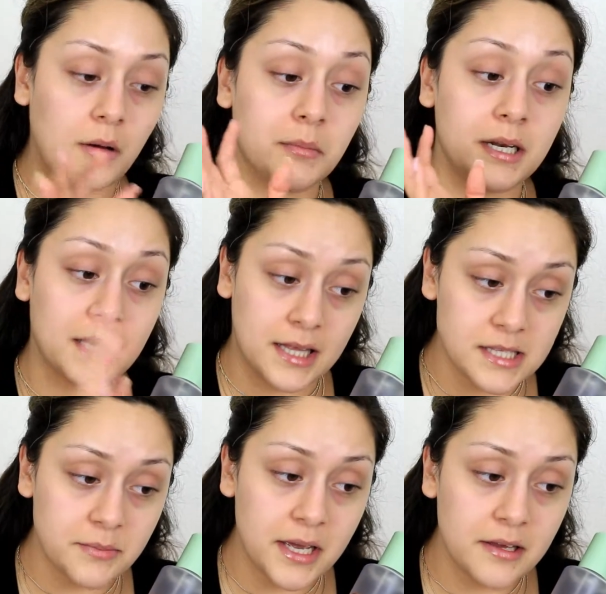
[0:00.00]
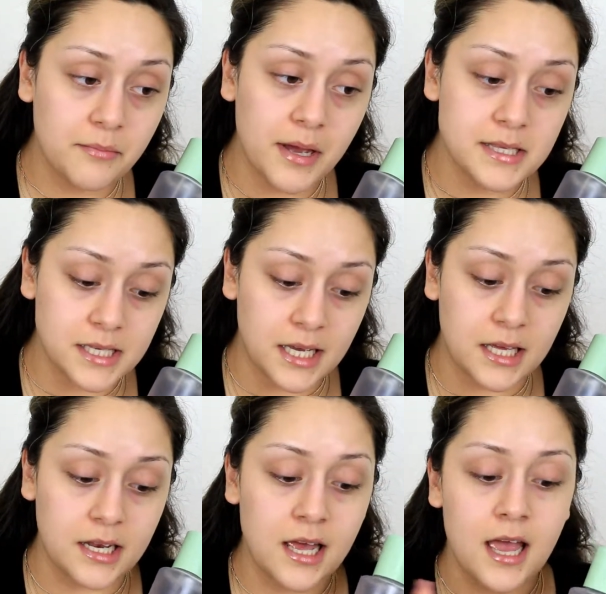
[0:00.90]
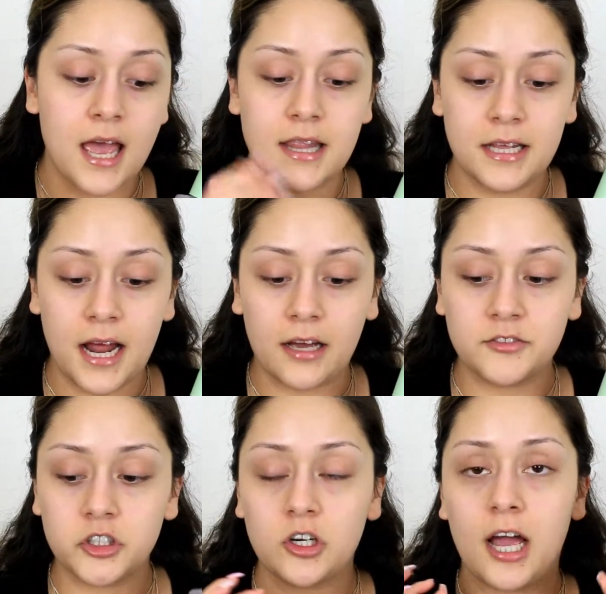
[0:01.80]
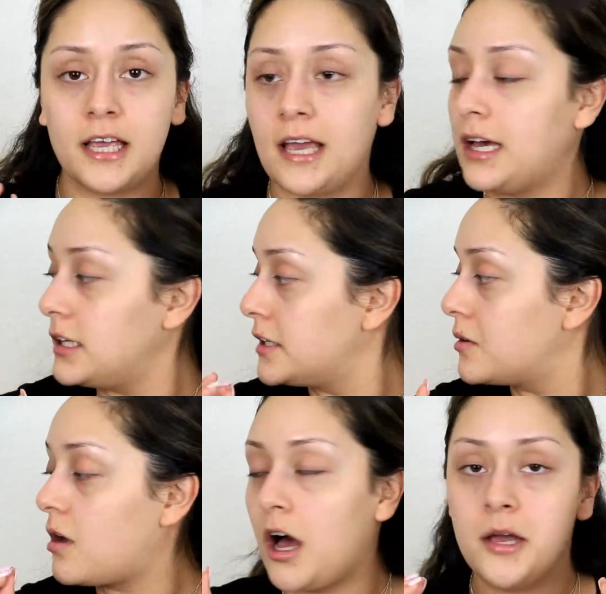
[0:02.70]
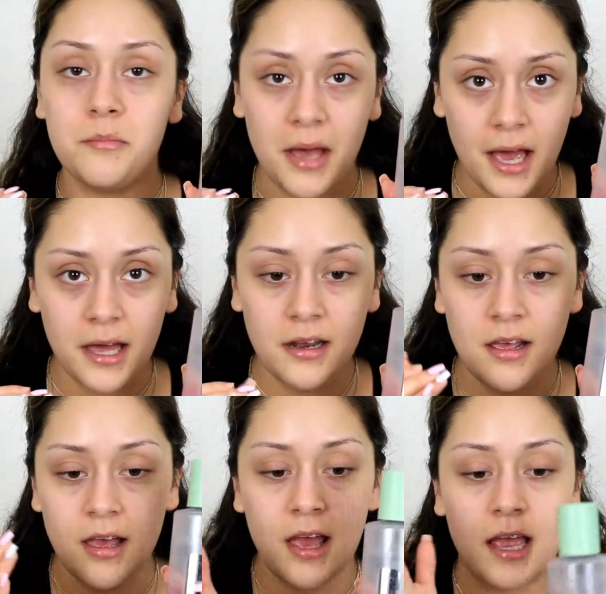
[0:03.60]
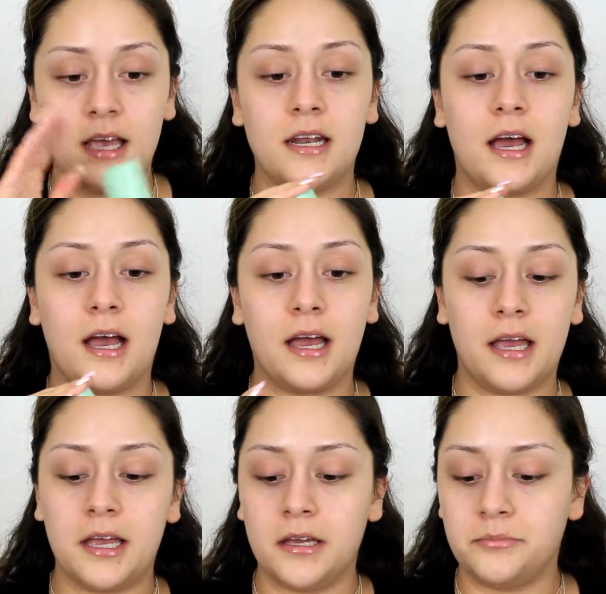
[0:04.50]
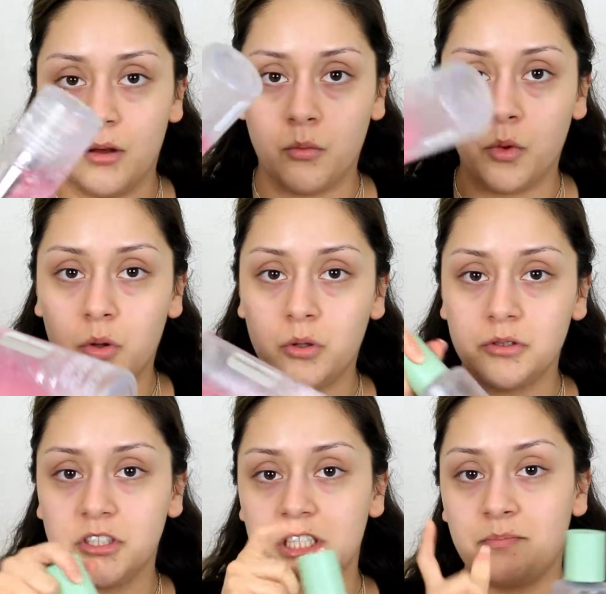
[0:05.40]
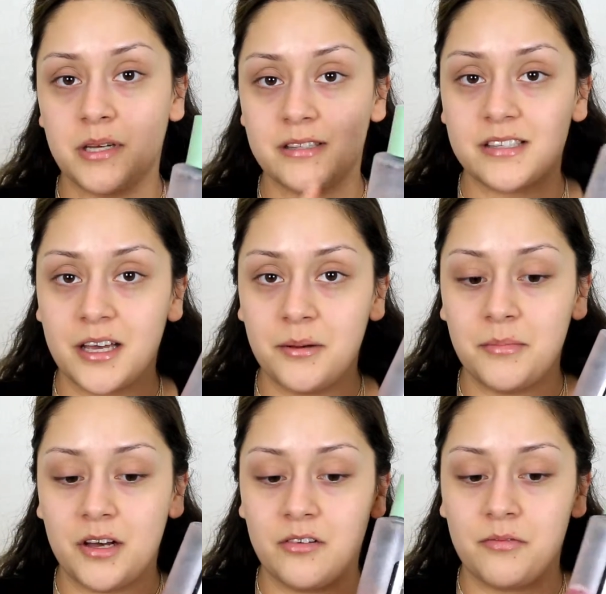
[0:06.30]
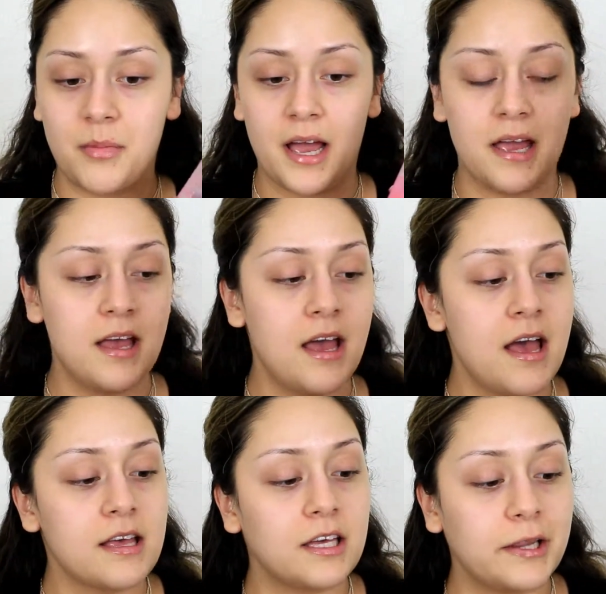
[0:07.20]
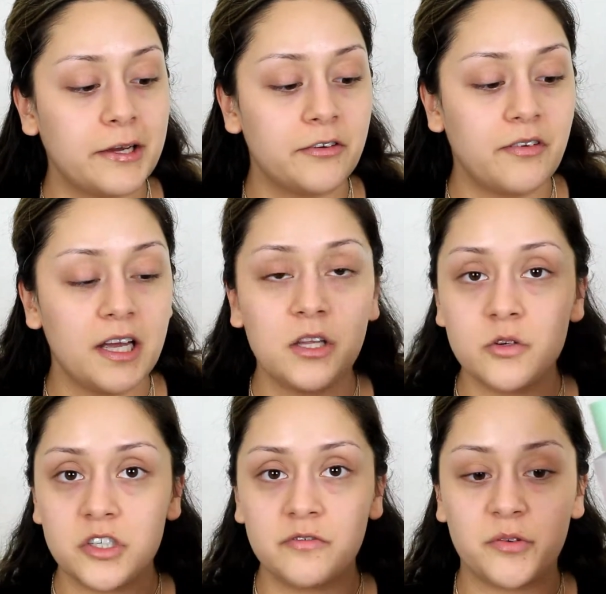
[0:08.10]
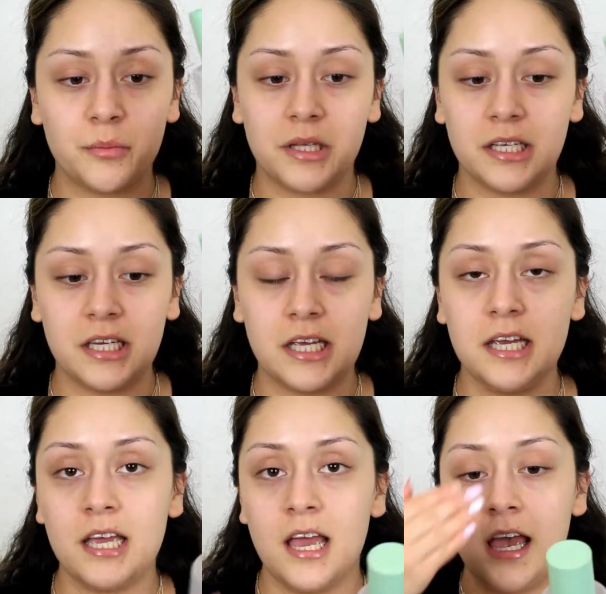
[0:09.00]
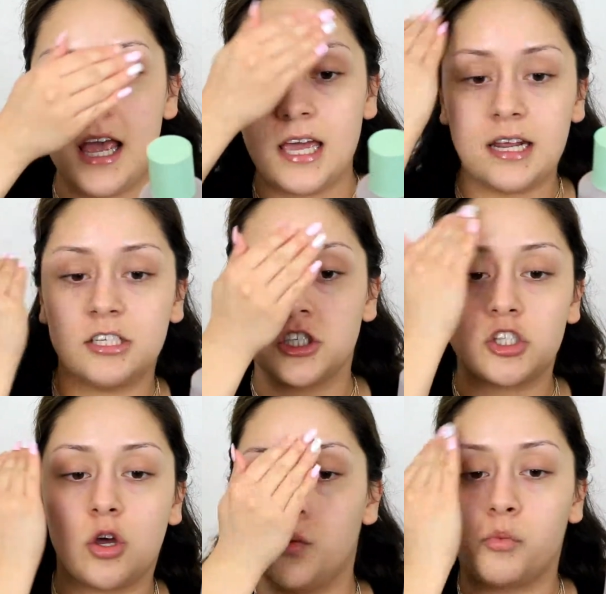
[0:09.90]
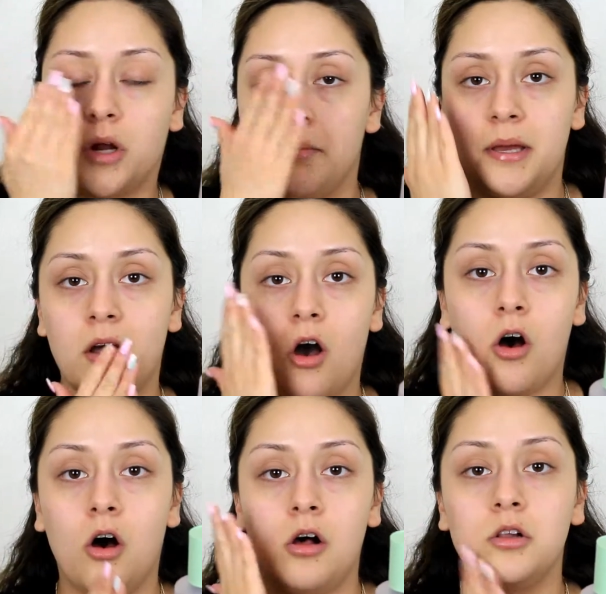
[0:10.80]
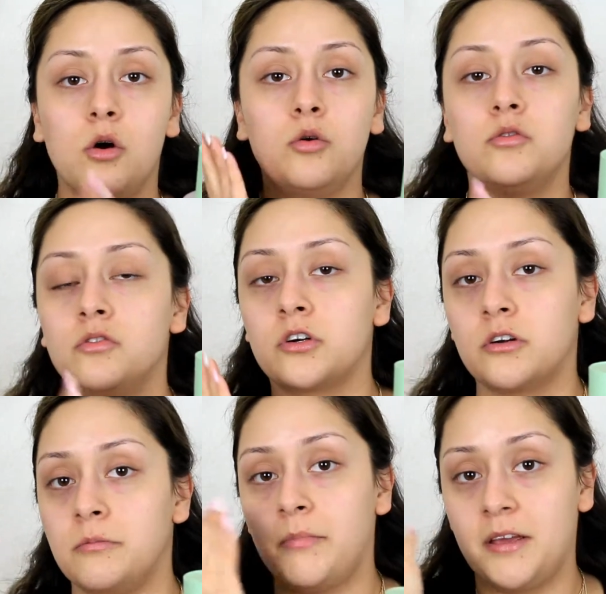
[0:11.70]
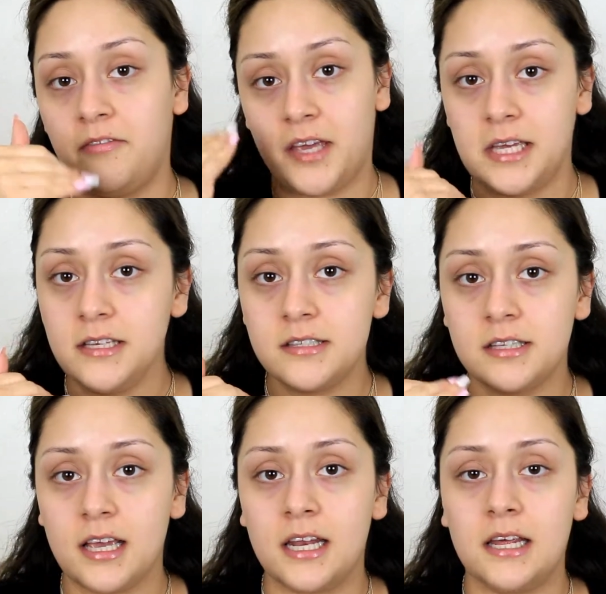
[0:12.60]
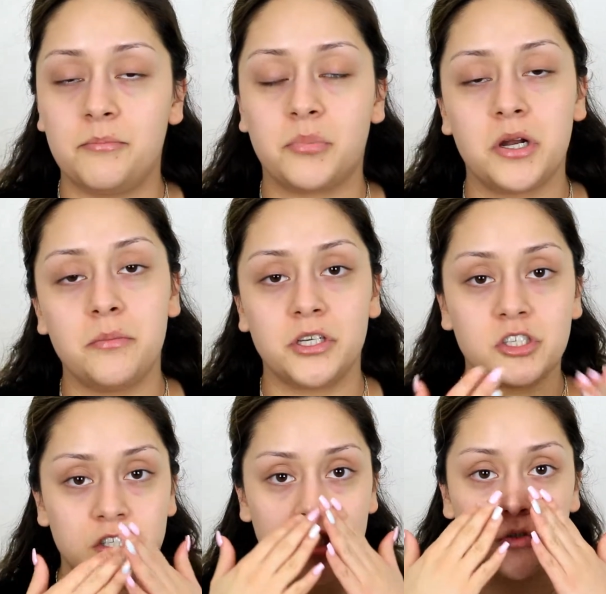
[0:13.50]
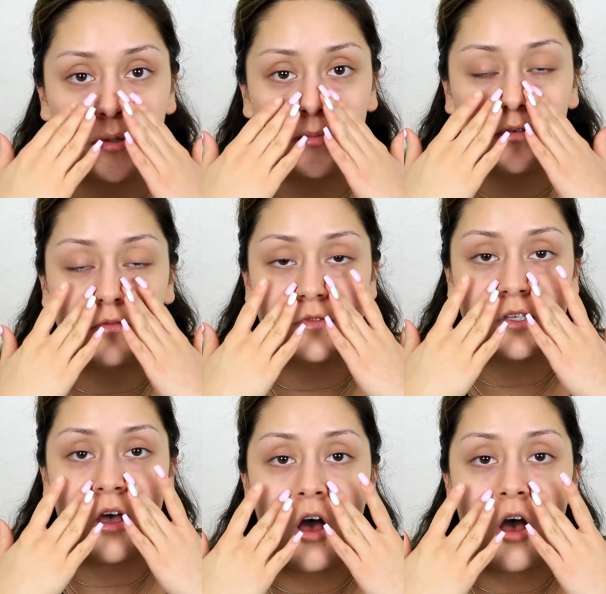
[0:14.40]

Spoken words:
gonna cleanse my skin, and then after I get a little cotton pad, and I will just put some of my clarifying lotion from Clinique, and I just rub it all over my face, and it pretty much just removes